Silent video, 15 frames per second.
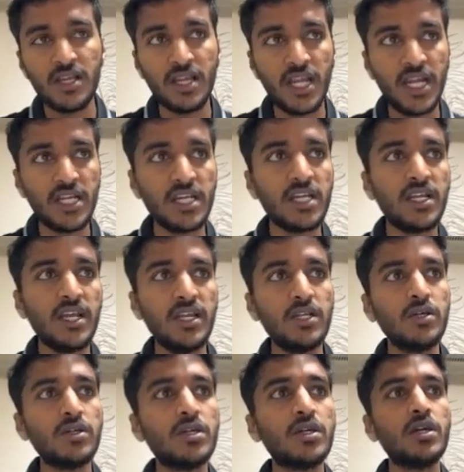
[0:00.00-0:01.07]
and later I
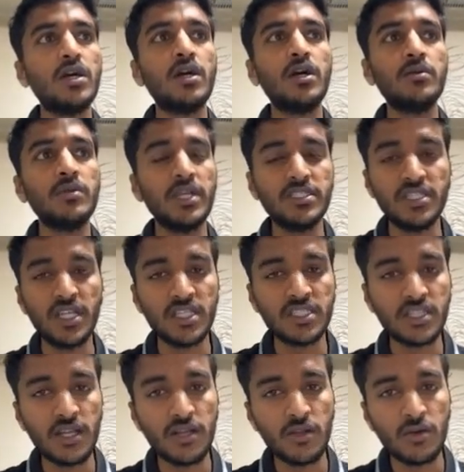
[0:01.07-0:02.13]
took
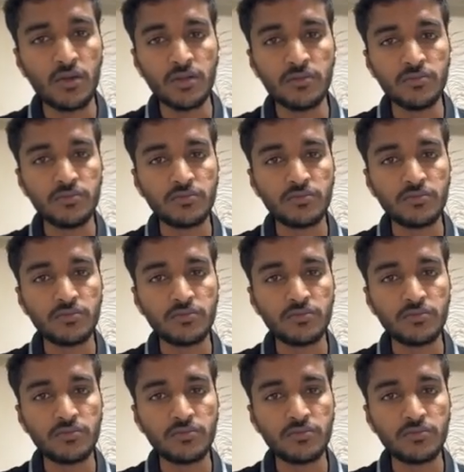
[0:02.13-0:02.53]
education loan,